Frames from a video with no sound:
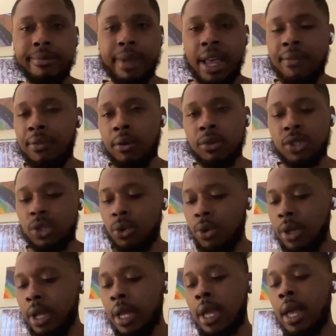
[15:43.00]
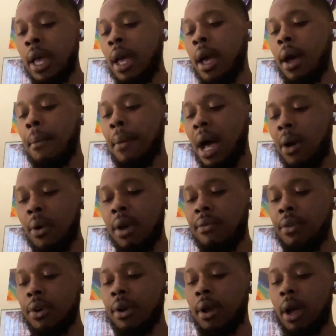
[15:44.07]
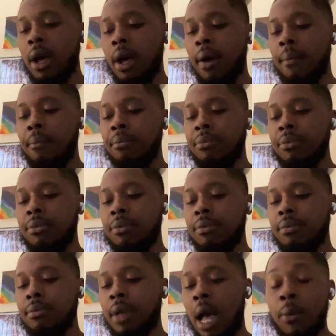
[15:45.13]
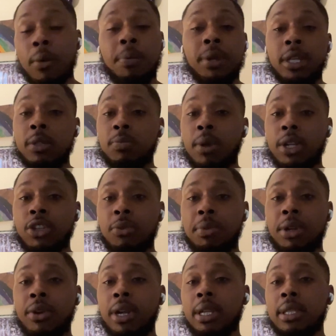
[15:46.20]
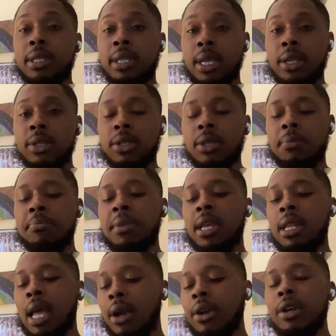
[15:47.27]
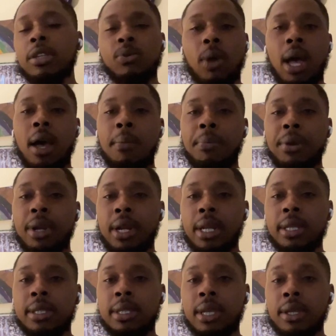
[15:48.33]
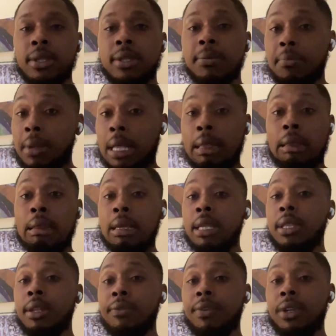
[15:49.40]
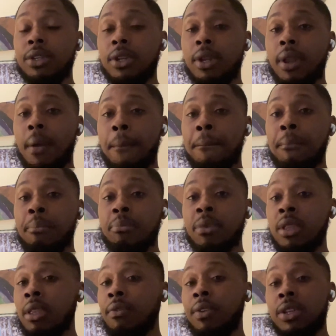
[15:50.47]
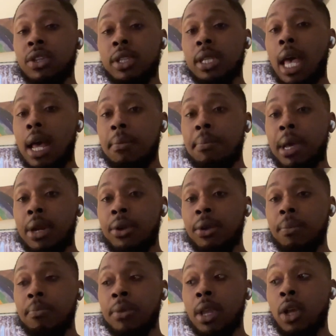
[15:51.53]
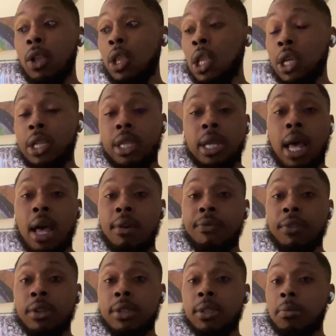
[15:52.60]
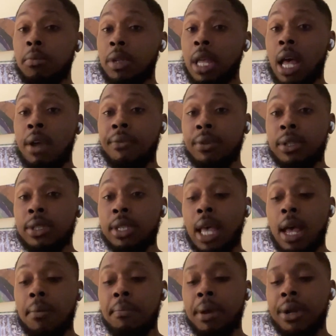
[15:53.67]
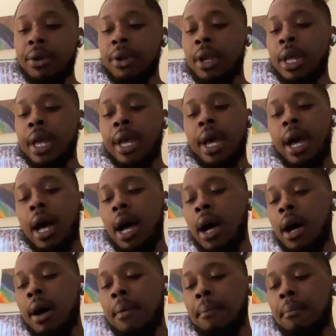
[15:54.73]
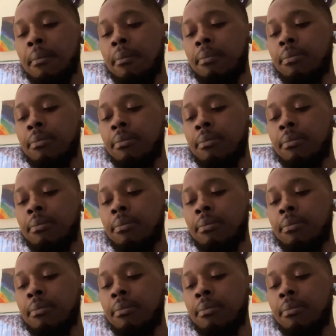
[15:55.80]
adverse to it. However, I would put his pressure meter at a 6. Now, here's why I put it at a 6. Look at the division. The division's gotten better. Look at the conference. The conference has gotten better. The